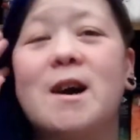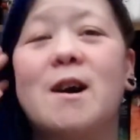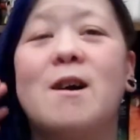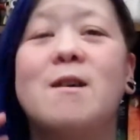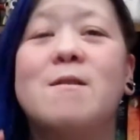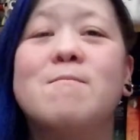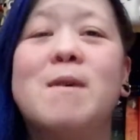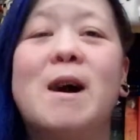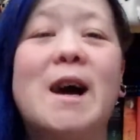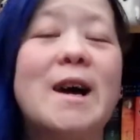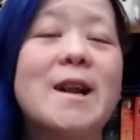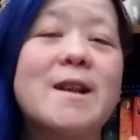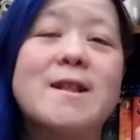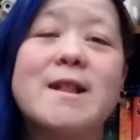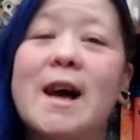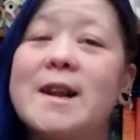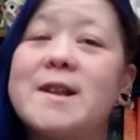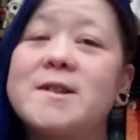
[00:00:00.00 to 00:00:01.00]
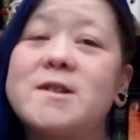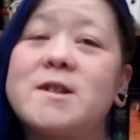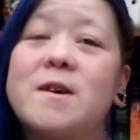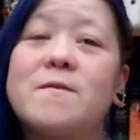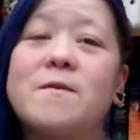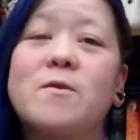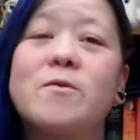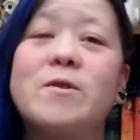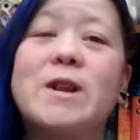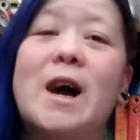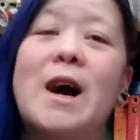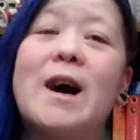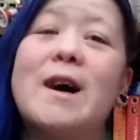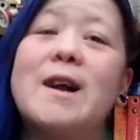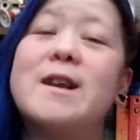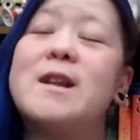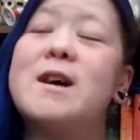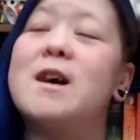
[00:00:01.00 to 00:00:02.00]
I had a lot of stuff going
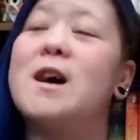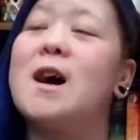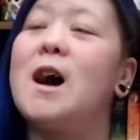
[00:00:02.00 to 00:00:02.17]
on.